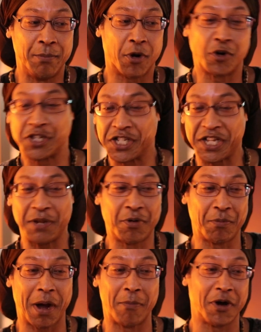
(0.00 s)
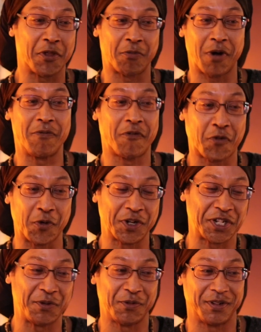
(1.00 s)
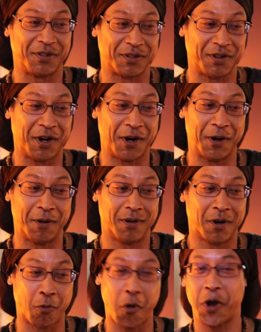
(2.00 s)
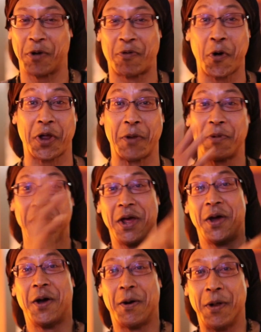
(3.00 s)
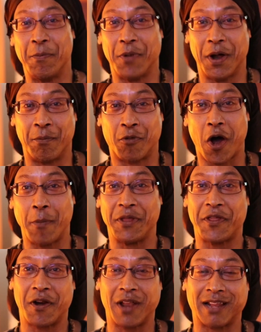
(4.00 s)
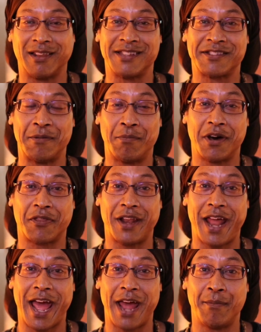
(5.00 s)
emergency, put my mother right before her water broke and brought me there like less than a month and